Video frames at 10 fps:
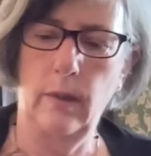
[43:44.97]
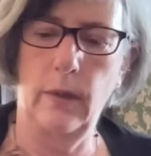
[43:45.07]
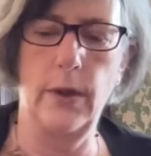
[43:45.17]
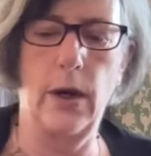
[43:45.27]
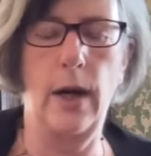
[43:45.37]

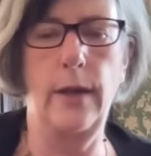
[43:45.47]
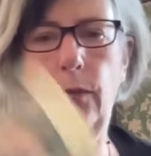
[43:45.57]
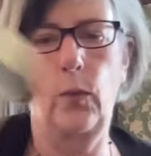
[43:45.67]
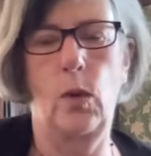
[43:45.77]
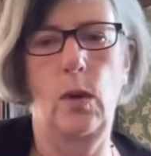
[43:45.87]
The Knight
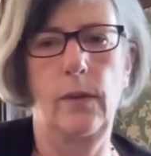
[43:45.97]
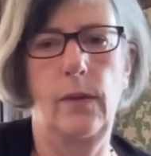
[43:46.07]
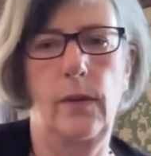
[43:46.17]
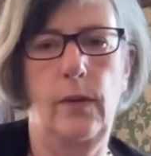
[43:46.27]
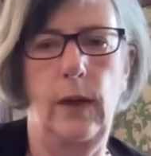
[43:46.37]
of
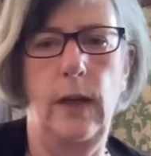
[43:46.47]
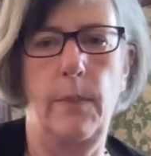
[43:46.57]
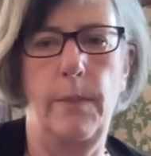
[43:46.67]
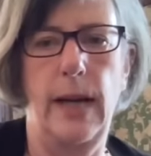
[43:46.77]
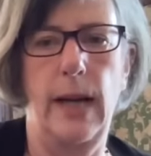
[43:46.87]
Wands in
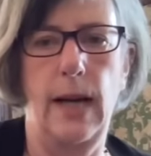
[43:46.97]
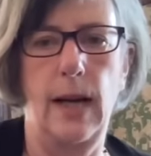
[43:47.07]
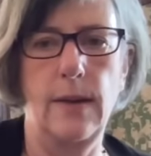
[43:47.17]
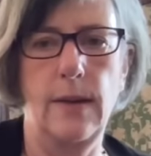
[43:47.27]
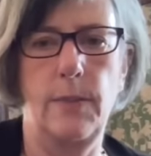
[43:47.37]
the
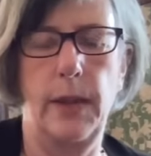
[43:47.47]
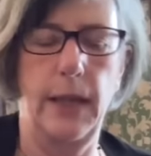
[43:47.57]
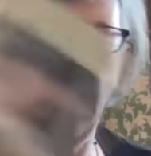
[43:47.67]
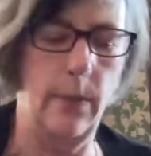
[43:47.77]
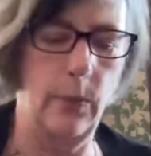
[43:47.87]
past,
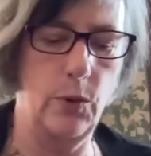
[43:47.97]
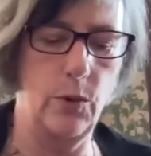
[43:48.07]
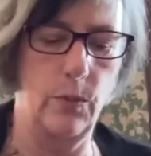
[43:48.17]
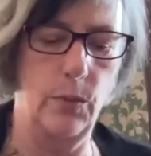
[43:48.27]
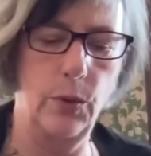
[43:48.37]
being able
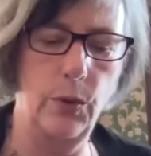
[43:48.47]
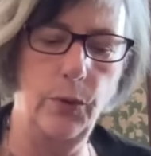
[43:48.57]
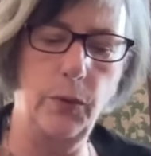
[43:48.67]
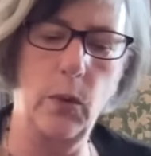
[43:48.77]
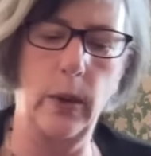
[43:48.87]
to
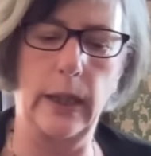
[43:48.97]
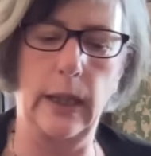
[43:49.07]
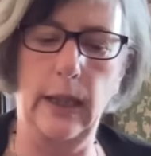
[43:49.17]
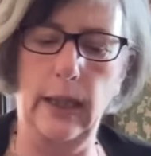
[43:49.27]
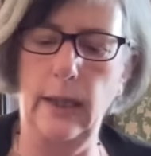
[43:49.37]
move
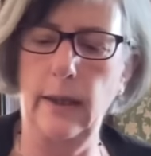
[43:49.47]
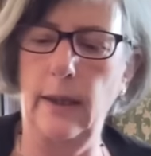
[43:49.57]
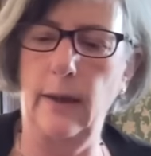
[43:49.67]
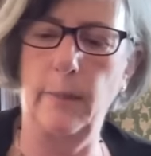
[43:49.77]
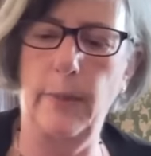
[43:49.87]
quickly
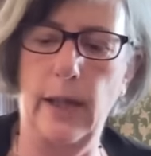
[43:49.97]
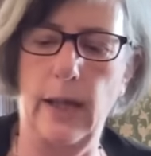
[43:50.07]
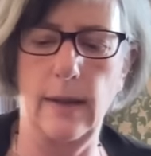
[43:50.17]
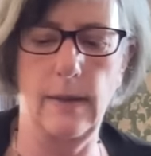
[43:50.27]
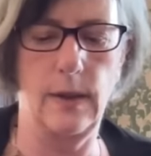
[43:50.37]
in the
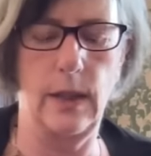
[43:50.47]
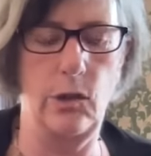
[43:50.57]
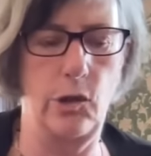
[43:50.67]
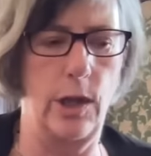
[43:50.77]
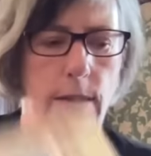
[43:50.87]
past,
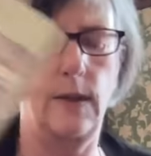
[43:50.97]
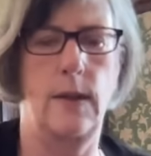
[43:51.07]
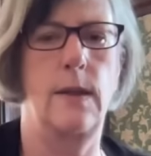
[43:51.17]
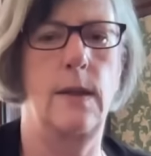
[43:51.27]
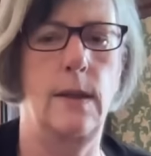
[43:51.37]
and
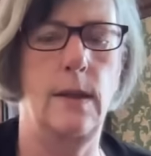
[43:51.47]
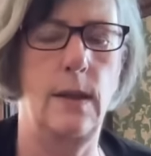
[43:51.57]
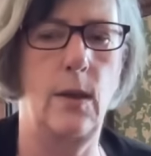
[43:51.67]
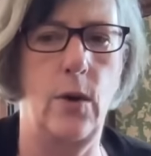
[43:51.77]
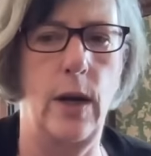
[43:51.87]
Justice
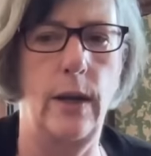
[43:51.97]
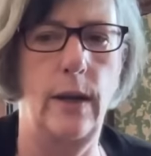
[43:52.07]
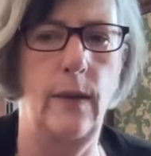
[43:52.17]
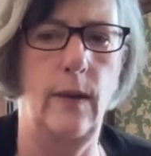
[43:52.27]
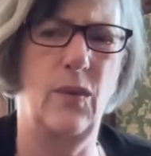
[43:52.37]

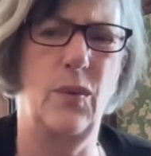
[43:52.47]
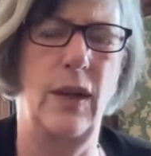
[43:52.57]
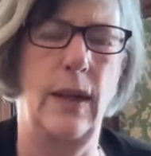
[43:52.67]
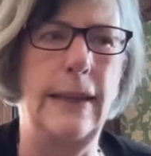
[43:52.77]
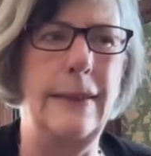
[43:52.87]
crowning this
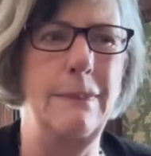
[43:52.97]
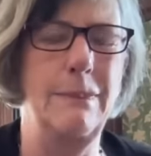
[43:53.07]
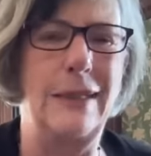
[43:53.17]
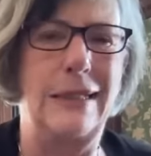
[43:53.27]
reading.